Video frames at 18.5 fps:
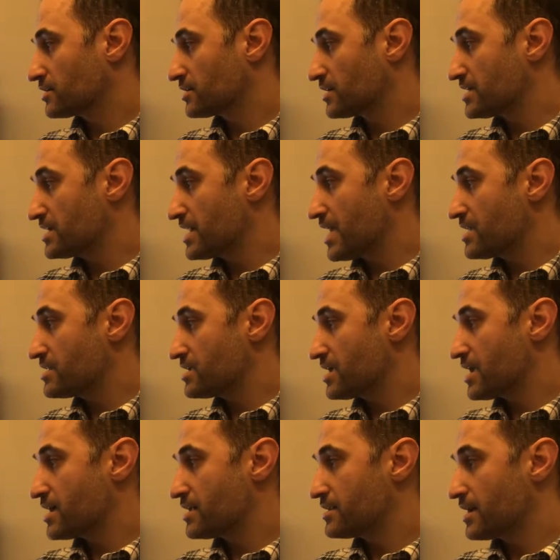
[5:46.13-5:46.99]

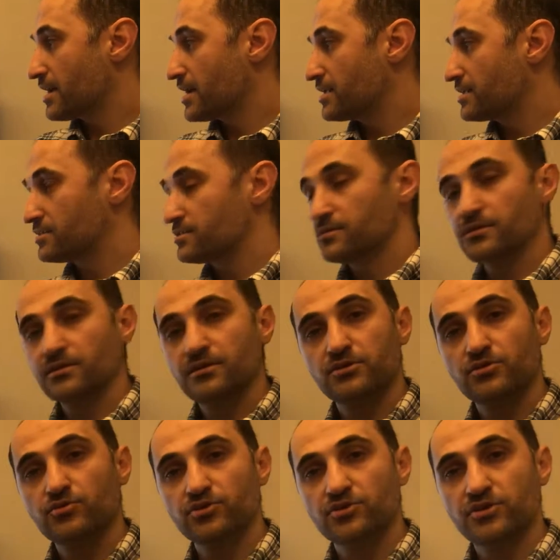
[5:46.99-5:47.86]
Canadian and
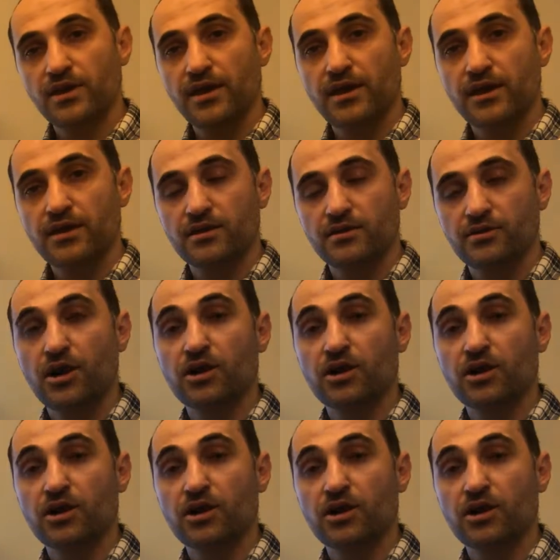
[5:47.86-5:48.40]
UK